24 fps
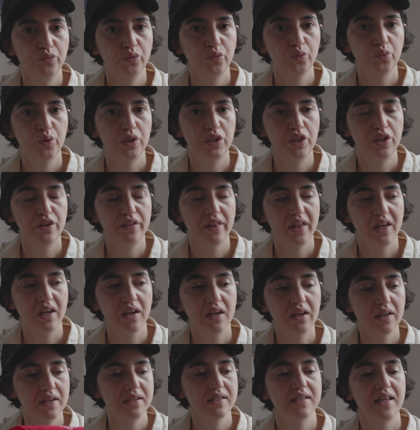What do you
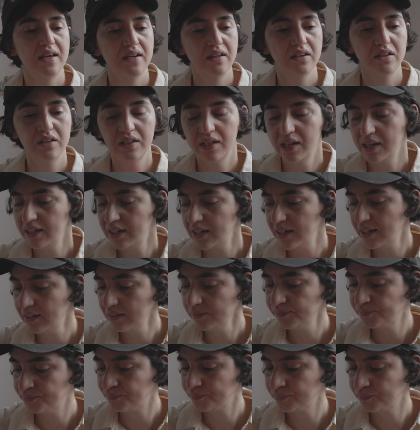think? Is that a good idea?